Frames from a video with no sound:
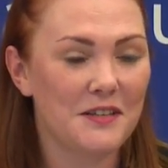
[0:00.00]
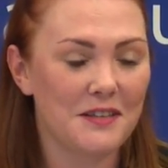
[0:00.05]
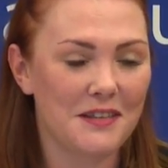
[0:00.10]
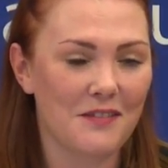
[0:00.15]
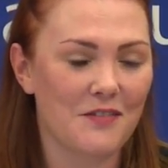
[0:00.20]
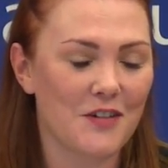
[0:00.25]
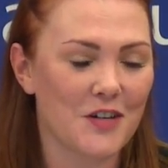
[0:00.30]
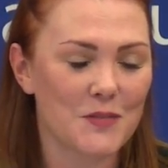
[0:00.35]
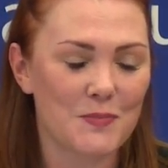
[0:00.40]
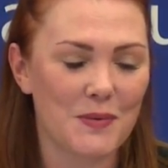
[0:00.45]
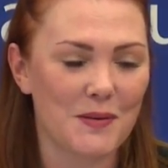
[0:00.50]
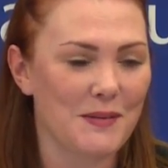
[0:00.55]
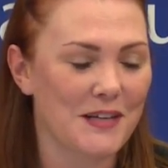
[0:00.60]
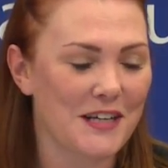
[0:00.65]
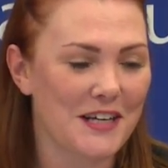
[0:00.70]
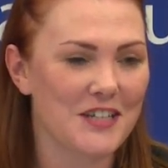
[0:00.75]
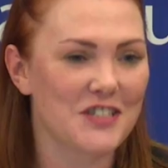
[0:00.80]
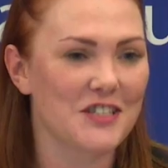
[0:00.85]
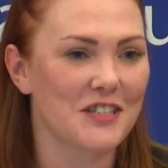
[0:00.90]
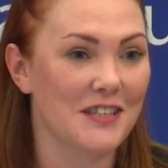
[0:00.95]
The first
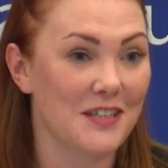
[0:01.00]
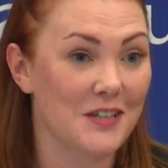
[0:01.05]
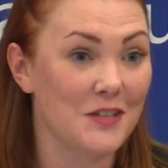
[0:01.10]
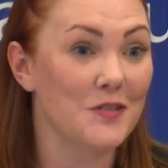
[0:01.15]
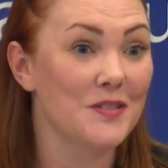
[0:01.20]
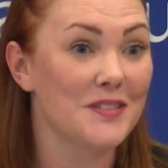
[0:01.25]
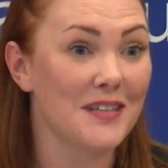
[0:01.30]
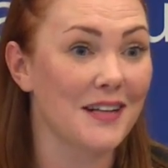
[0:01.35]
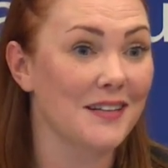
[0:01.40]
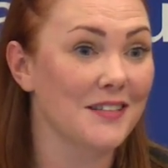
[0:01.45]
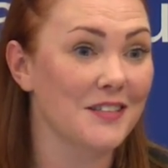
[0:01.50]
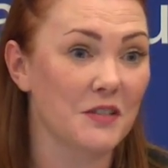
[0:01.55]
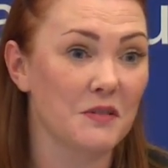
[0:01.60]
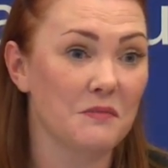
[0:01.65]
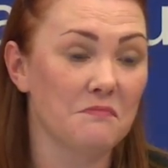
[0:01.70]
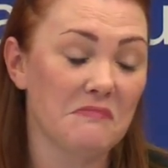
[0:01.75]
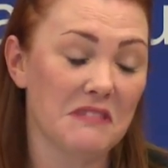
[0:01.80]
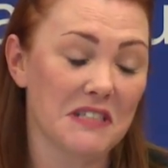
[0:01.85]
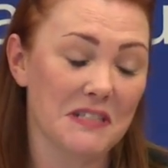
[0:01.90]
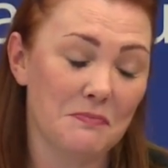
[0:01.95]
publication that you sell
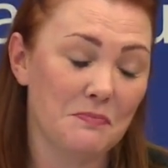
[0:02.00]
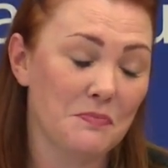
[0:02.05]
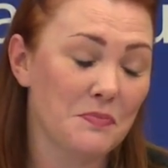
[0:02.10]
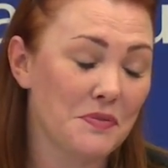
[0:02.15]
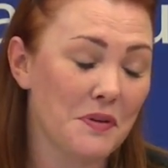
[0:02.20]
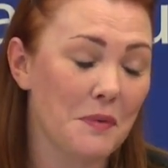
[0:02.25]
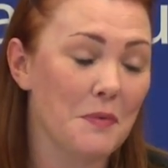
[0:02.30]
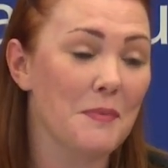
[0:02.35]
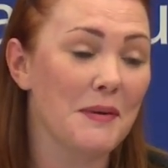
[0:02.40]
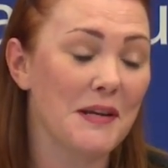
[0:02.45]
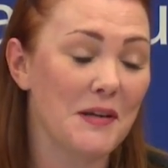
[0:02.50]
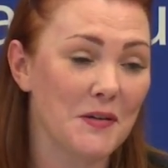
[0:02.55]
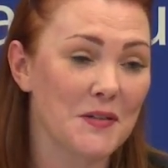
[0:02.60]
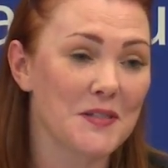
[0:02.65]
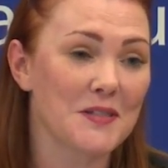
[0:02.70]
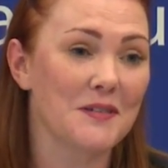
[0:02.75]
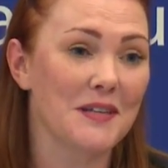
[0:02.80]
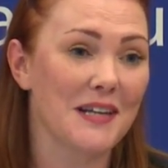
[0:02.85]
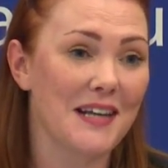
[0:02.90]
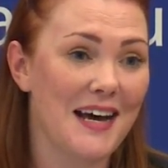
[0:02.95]
to is probably
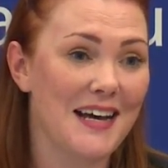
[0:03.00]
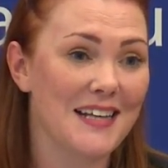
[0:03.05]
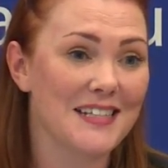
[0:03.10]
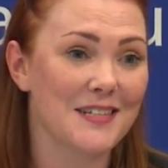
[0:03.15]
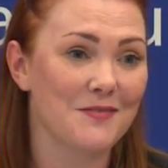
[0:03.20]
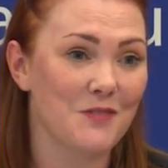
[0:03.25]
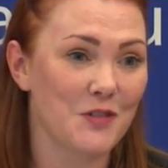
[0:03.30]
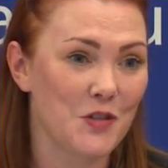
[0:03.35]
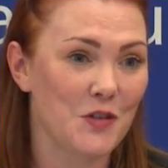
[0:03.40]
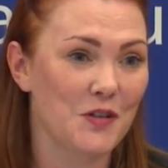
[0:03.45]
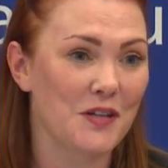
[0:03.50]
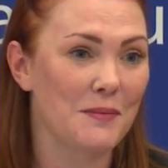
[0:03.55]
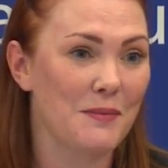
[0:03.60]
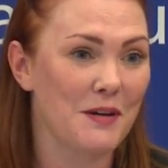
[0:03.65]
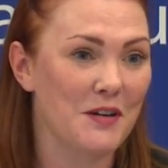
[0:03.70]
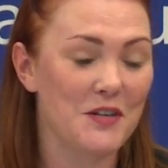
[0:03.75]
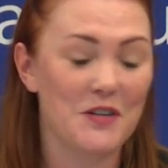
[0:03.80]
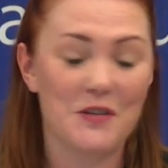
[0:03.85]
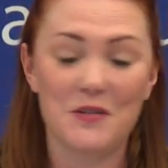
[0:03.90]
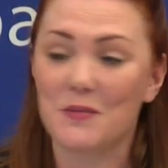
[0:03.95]
also the last if you're talking
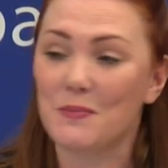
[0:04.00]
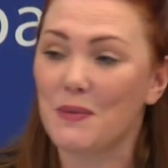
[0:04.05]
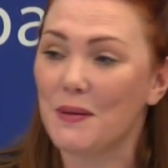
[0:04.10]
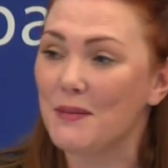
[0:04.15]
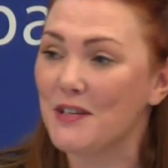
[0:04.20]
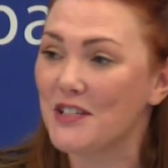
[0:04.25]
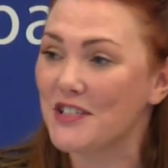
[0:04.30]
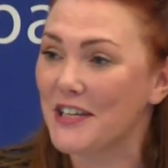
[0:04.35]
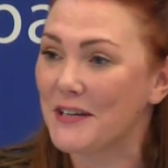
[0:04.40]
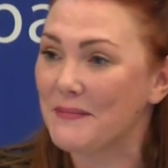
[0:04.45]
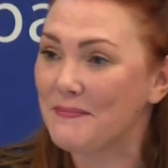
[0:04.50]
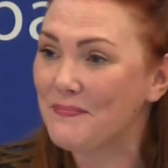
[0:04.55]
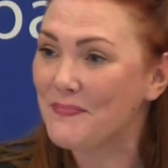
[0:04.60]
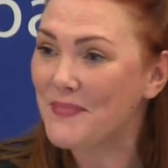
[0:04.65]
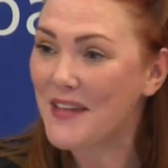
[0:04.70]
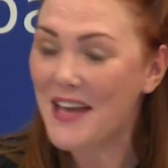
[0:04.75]
about news publishing.